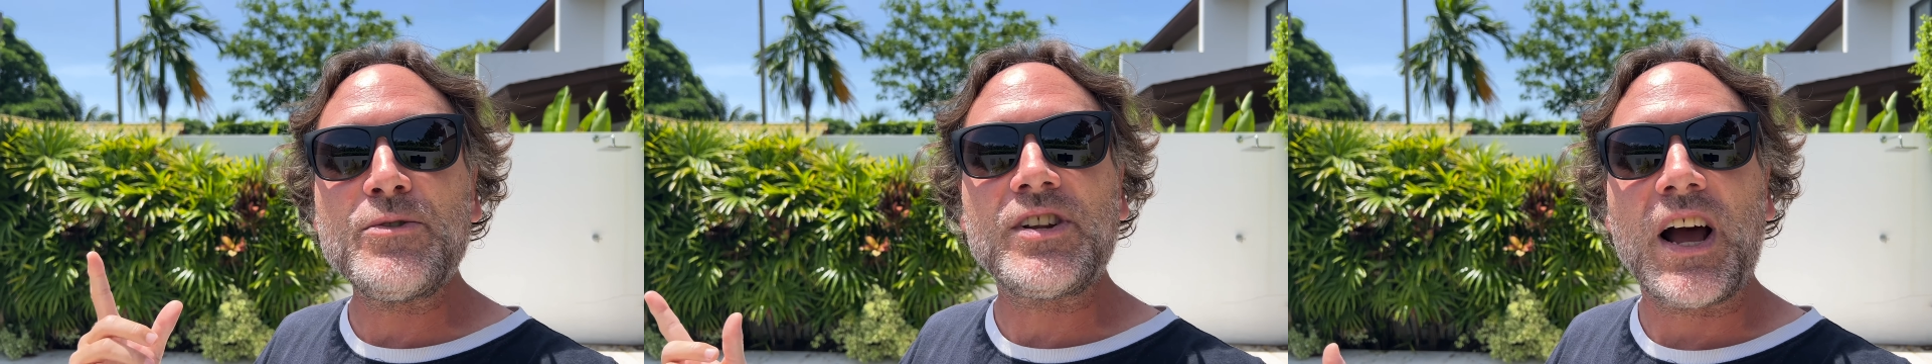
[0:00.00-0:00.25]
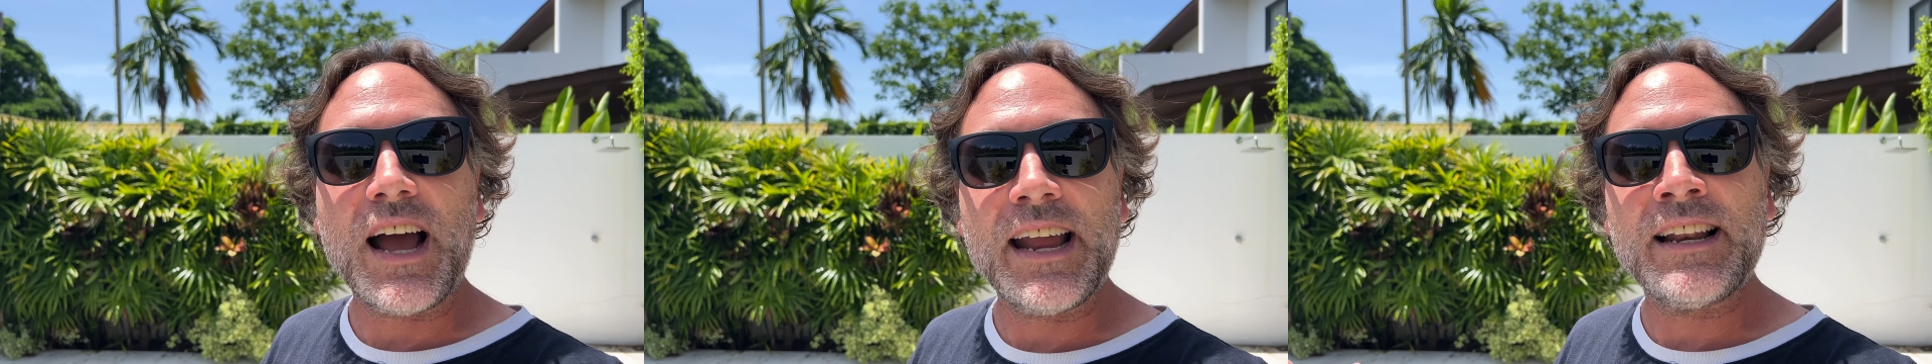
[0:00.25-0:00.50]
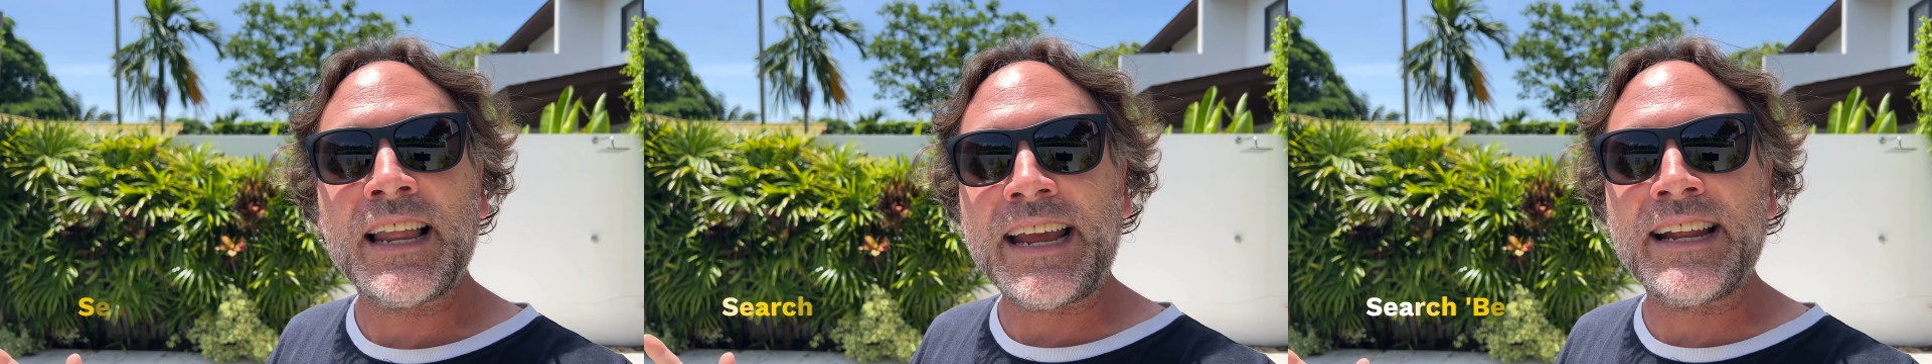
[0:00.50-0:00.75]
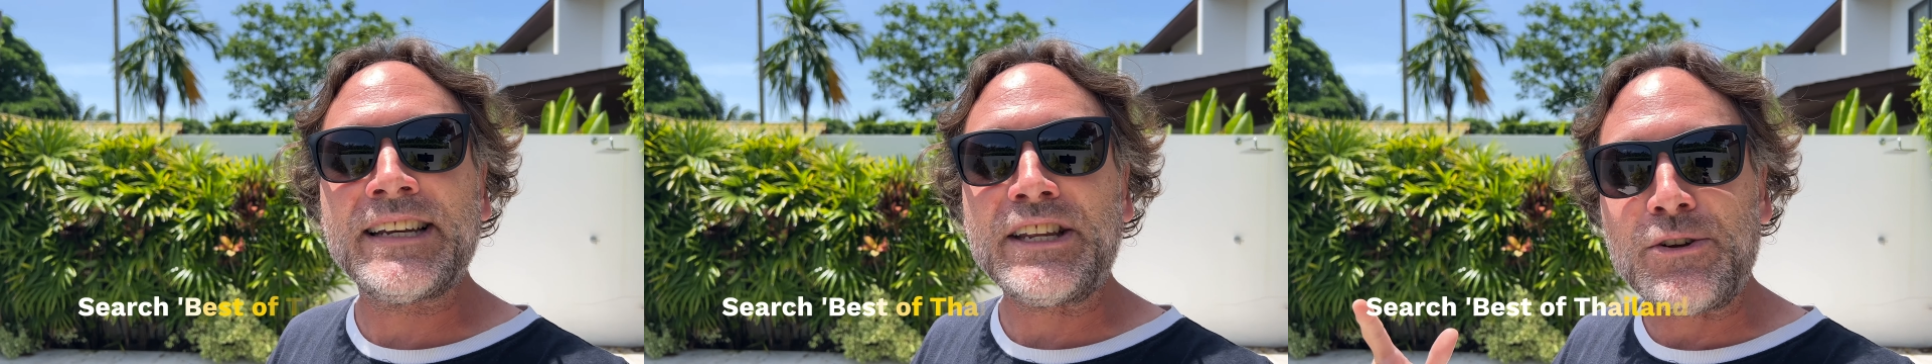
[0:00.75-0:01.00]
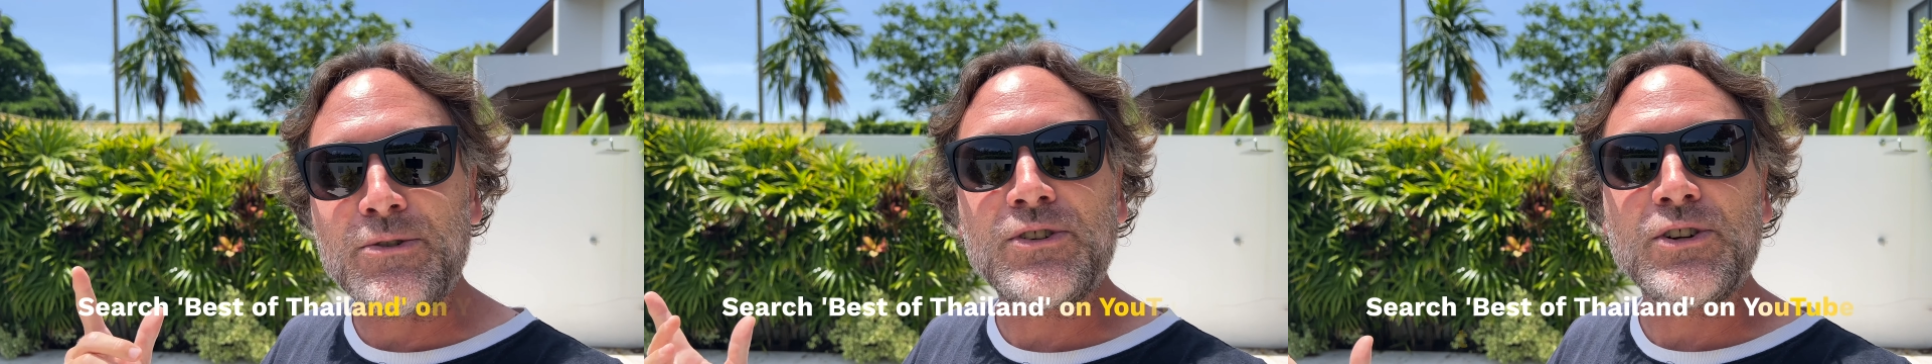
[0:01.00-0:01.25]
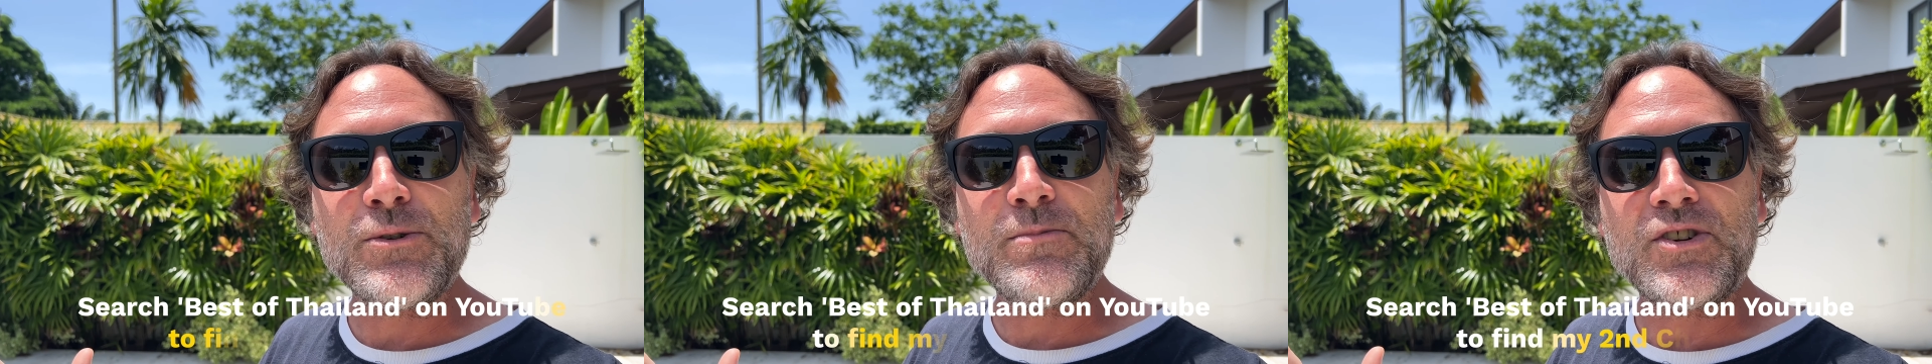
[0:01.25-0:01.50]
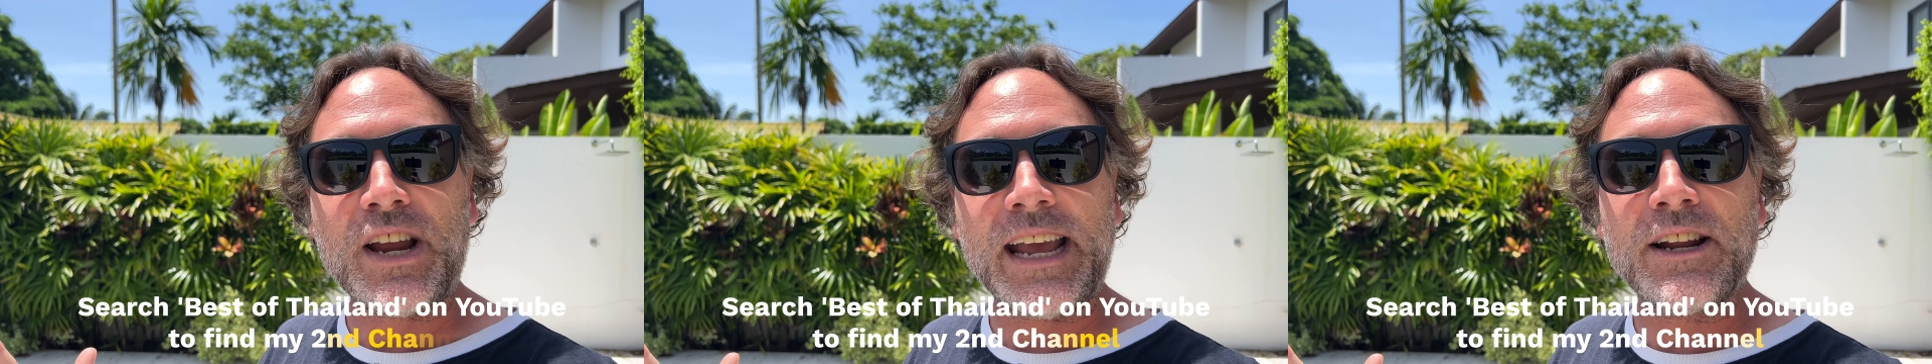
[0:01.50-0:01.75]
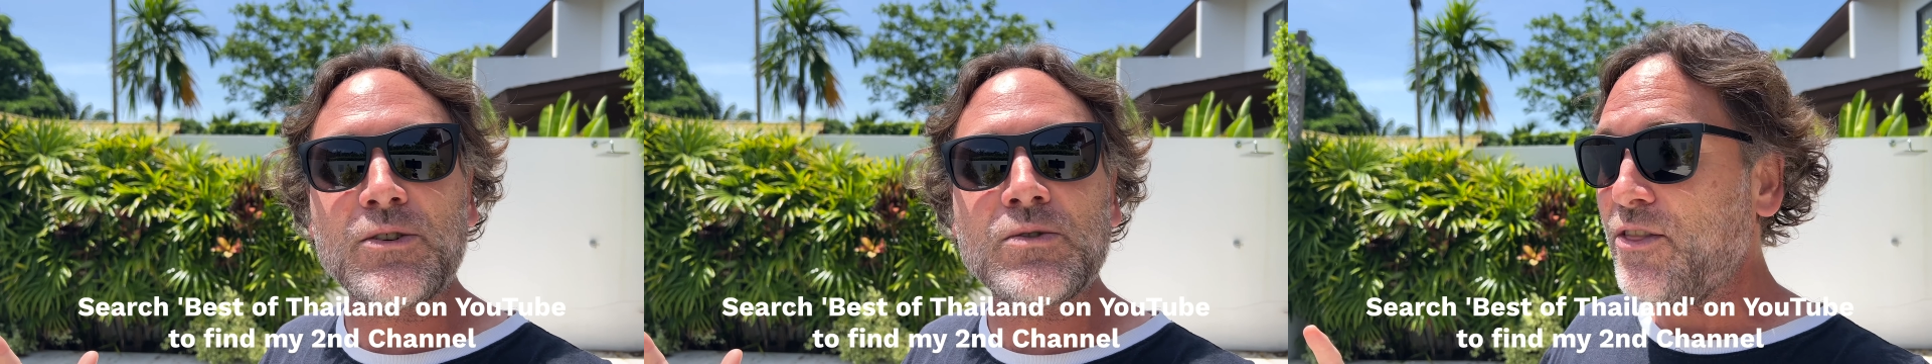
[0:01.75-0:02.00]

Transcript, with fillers: Thailand YouTube channel.